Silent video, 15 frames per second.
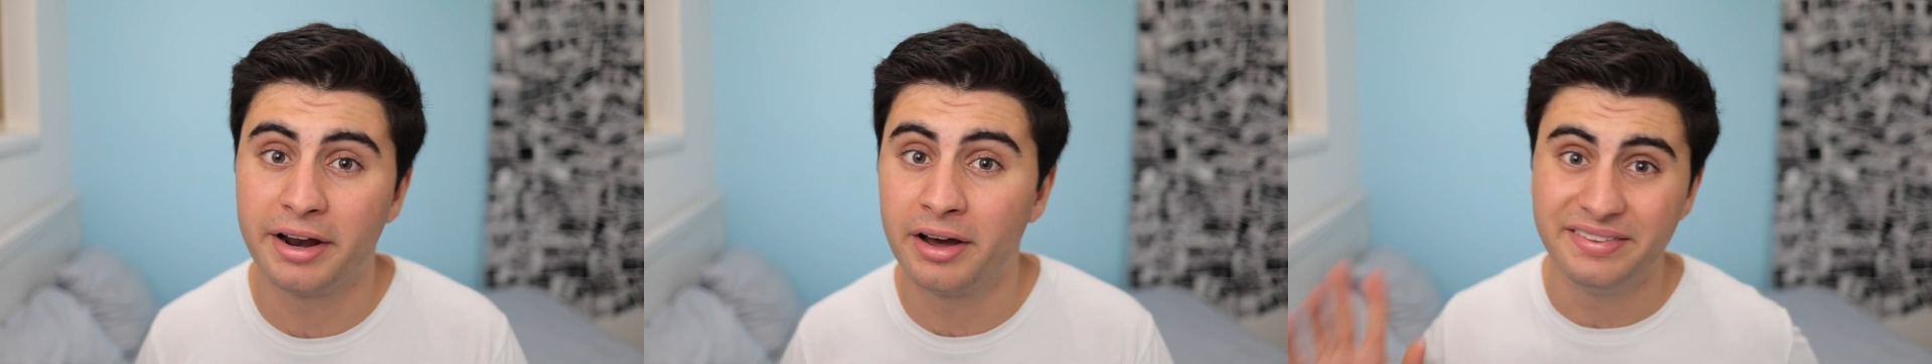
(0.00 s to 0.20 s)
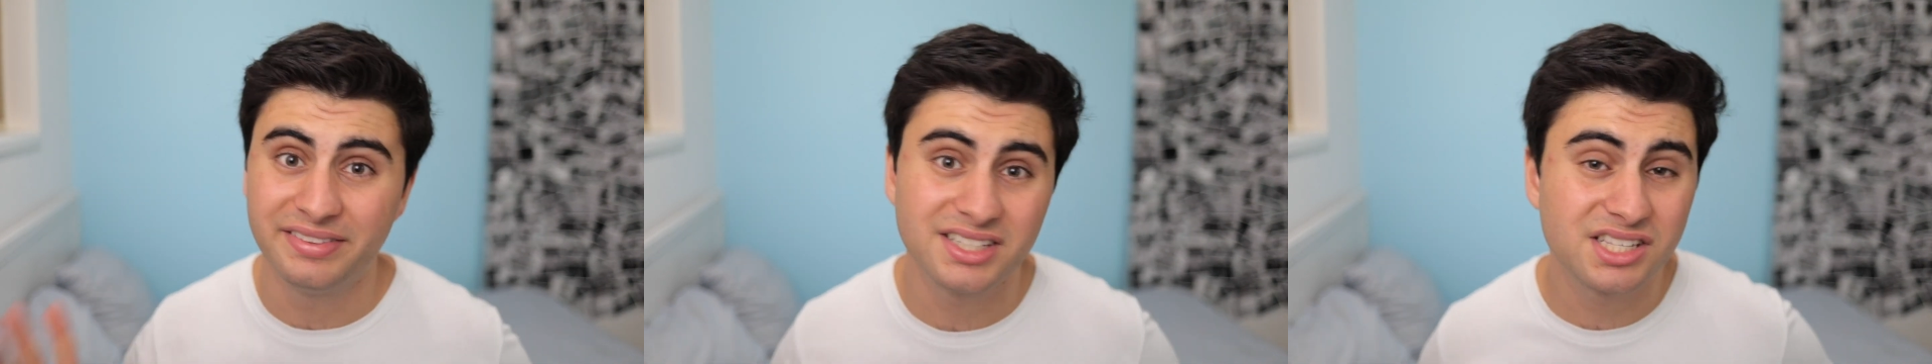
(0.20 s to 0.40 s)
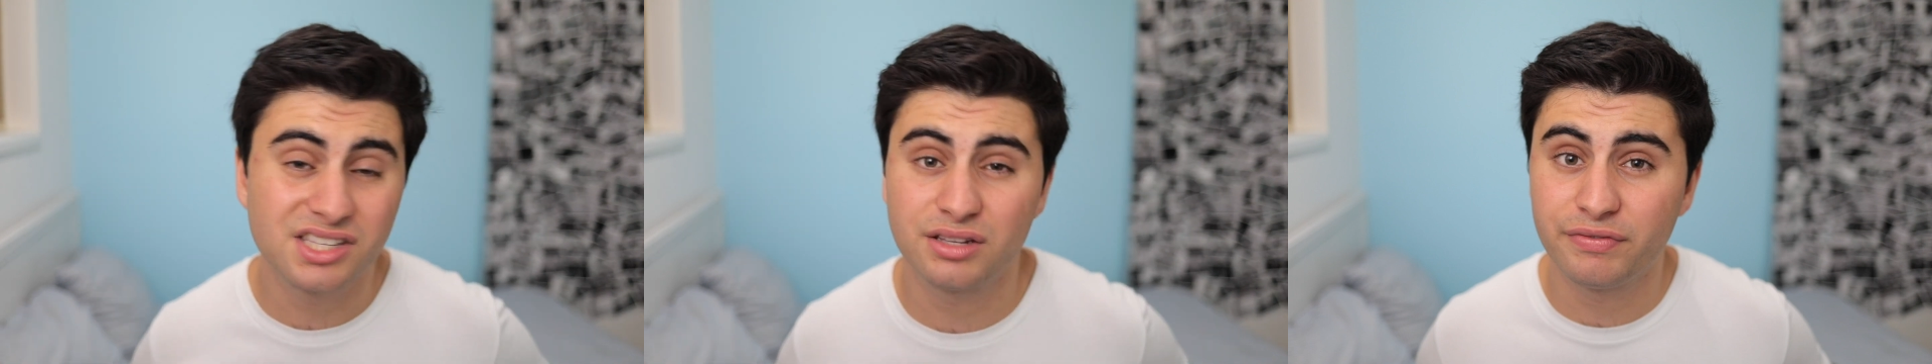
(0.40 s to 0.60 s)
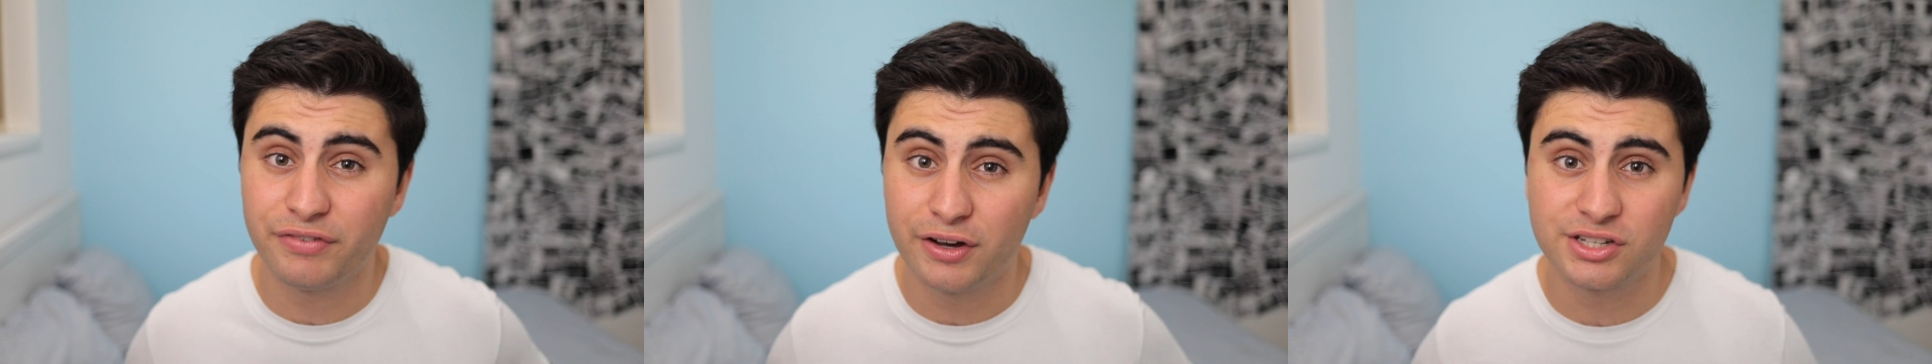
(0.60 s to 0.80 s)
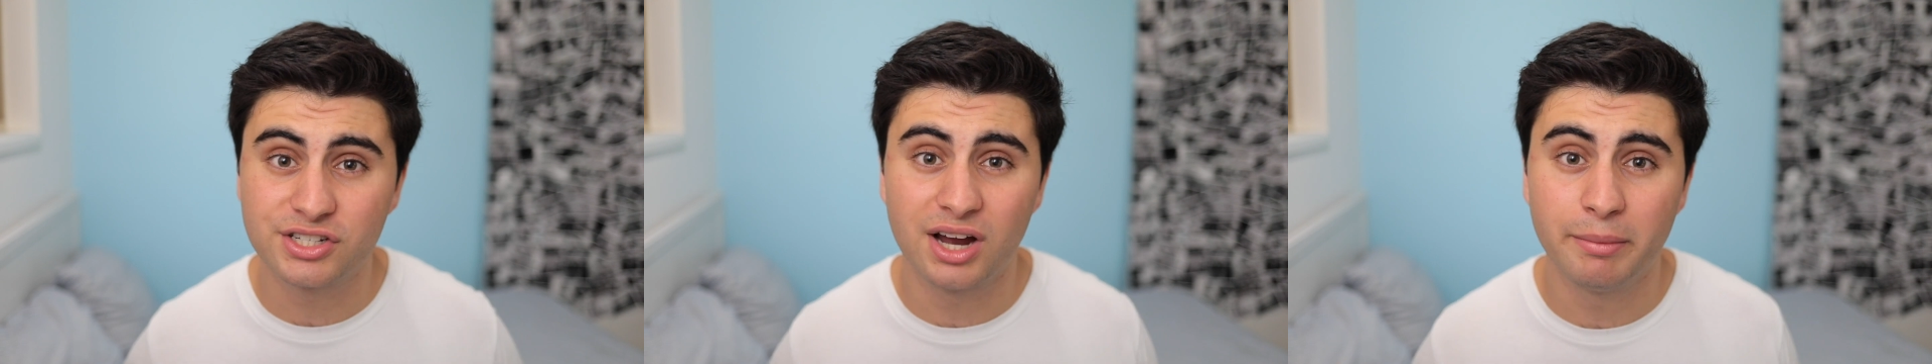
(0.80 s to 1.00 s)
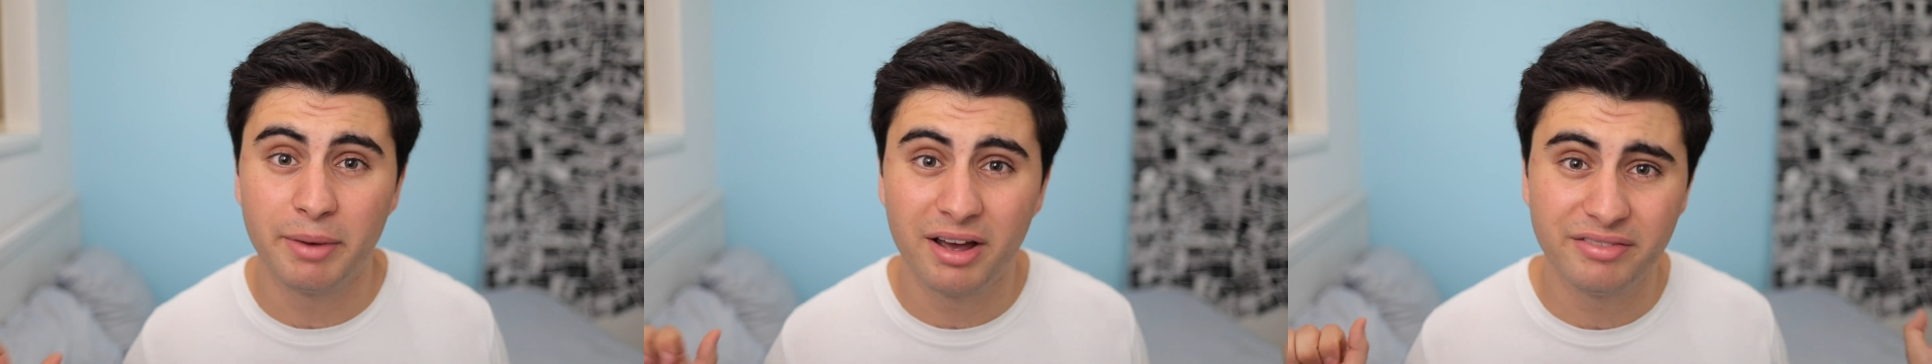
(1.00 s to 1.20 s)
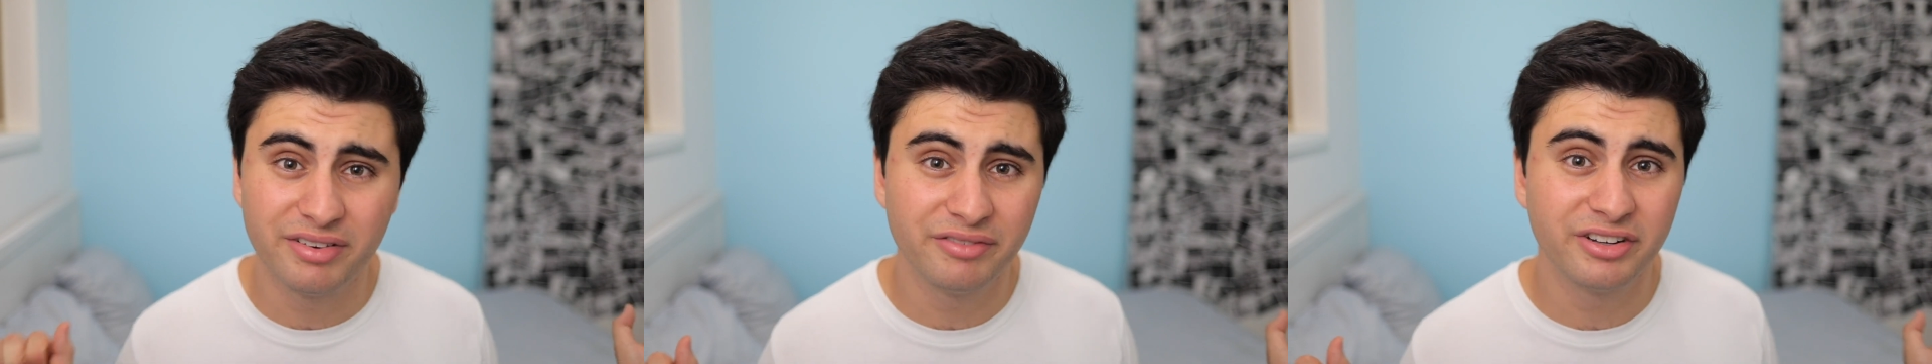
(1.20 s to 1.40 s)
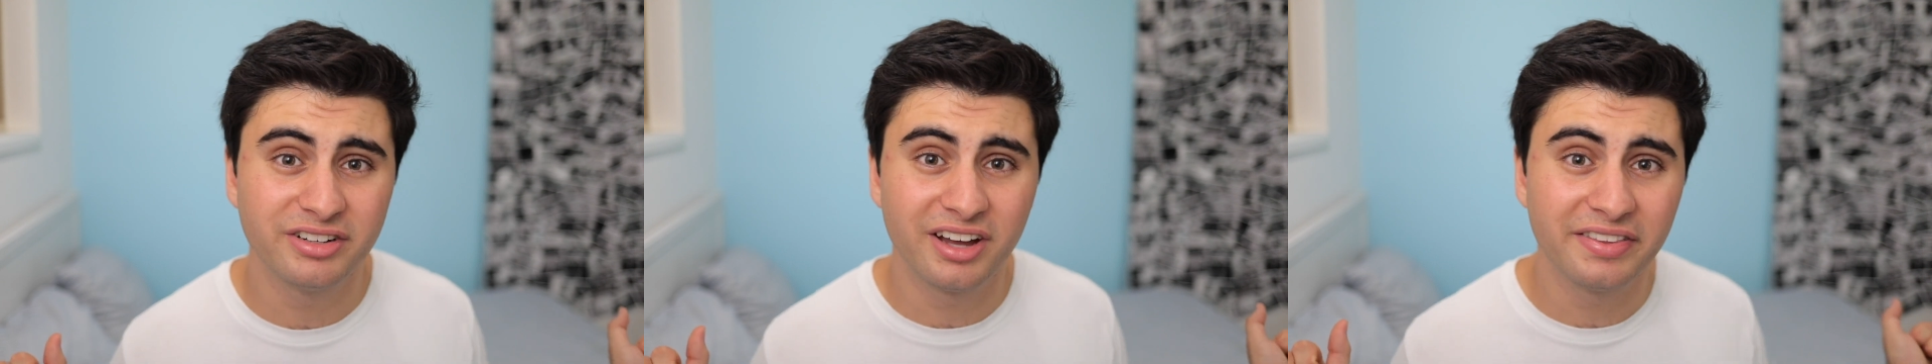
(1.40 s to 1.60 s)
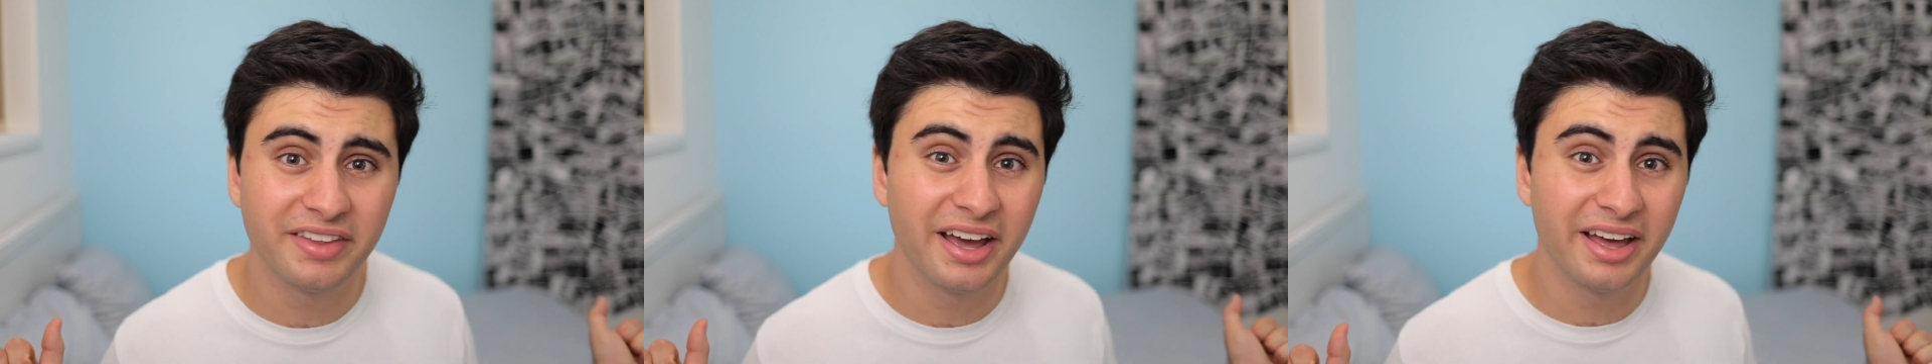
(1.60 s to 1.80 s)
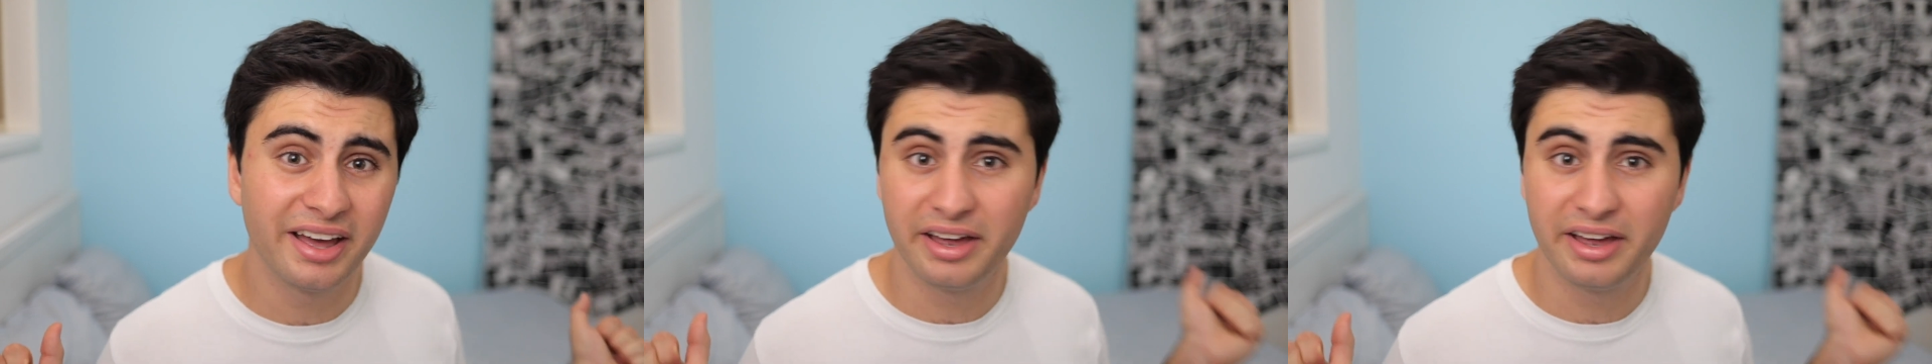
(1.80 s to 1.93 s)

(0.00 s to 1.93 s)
and this is the first time I've ever done that,